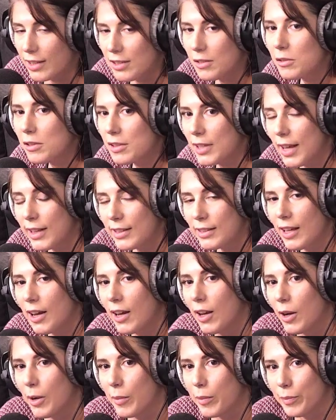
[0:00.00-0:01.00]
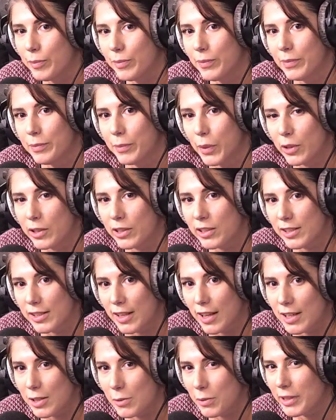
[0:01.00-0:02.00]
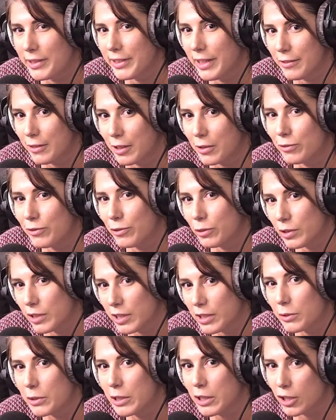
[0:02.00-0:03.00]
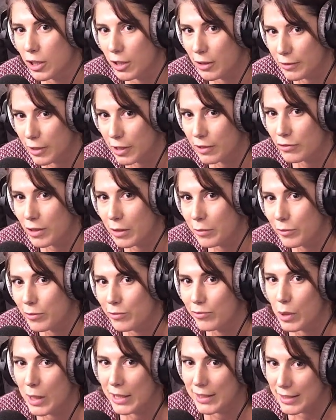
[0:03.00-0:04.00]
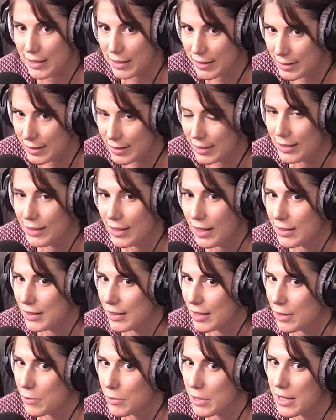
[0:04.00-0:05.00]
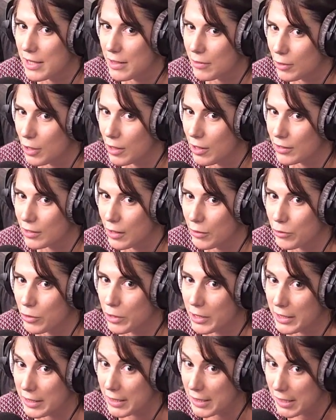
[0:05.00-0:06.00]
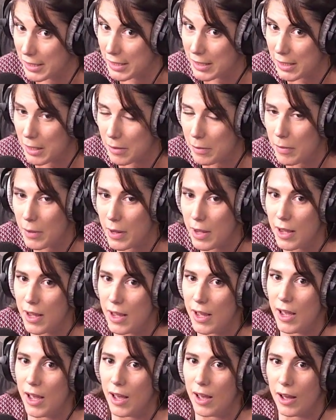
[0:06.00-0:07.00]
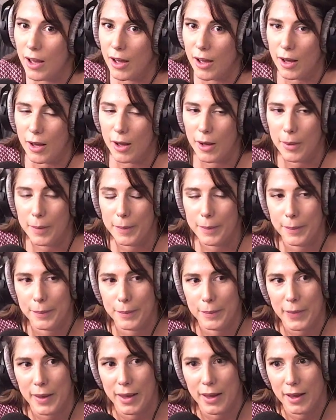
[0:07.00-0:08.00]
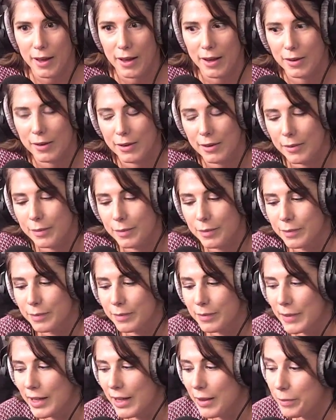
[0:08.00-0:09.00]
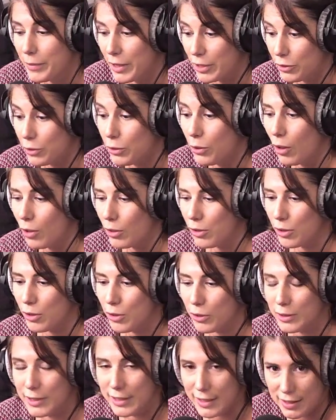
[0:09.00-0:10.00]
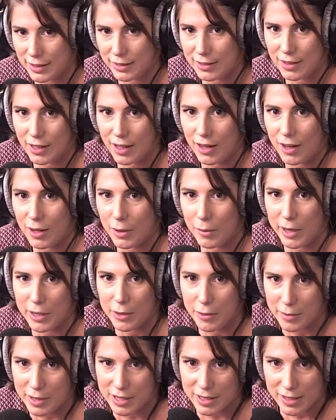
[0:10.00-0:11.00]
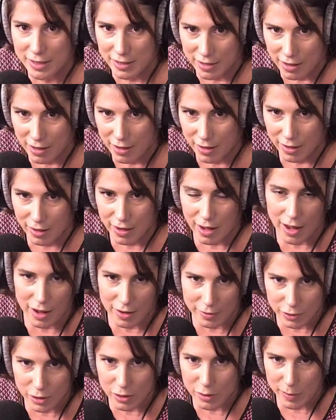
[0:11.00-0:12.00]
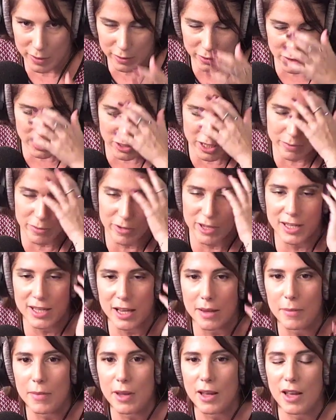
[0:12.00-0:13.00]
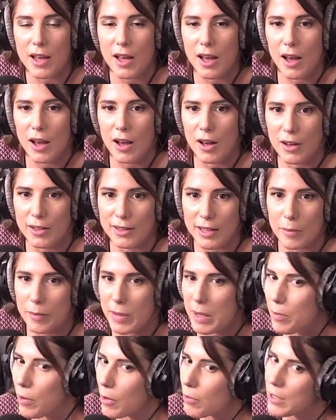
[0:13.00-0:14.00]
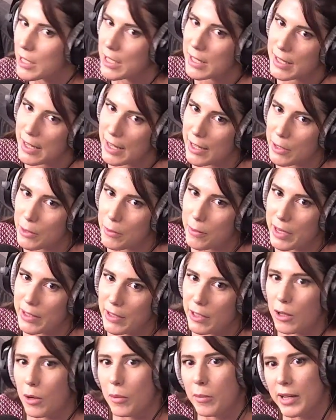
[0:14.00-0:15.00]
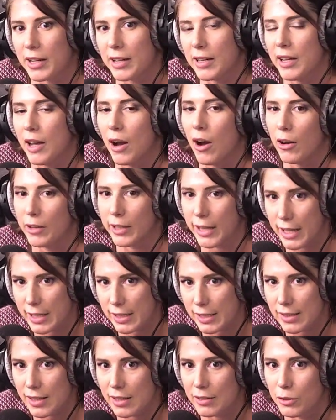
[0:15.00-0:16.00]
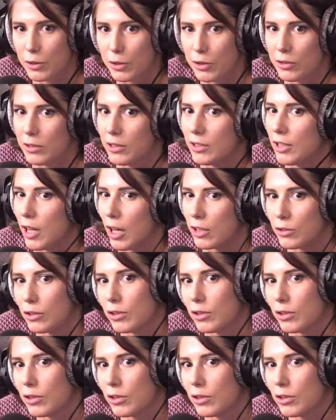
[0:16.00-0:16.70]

as you said, uh, poker stars will never fully recover from what they did, and they received a lot of criticism. Um, um, but you also did uh, when you were still uh, have the sponsorship with them uh, that people were saying you were not completely honest and you could not